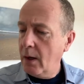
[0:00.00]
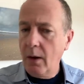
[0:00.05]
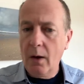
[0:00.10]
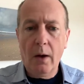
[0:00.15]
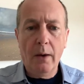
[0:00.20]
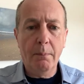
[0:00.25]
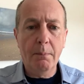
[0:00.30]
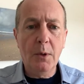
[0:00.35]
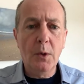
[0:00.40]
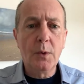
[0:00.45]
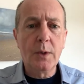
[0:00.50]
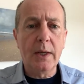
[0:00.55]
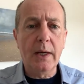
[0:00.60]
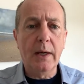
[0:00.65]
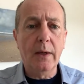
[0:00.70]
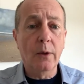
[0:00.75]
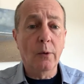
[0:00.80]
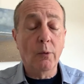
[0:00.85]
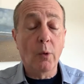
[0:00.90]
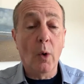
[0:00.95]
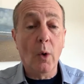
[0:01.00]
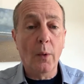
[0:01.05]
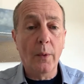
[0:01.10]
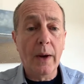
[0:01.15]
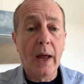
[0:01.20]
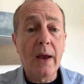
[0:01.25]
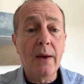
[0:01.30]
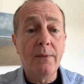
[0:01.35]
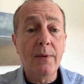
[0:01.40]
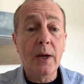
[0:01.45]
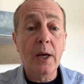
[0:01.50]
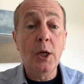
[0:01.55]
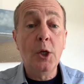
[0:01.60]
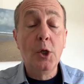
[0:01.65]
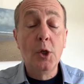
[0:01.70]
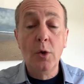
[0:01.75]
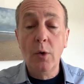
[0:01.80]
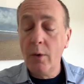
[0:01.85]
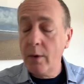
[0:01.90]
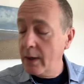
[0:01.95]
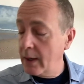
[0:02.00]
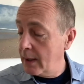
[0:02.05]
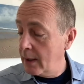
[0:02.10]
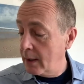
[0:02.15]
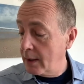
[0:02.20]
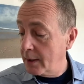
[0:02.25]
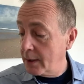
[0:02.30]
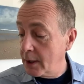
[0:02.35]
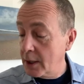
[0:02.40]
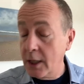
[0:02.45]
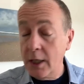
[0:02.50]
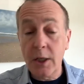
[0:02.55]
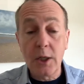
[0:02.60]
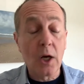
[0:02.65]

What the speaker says: A mutiny in the Royal Navy during the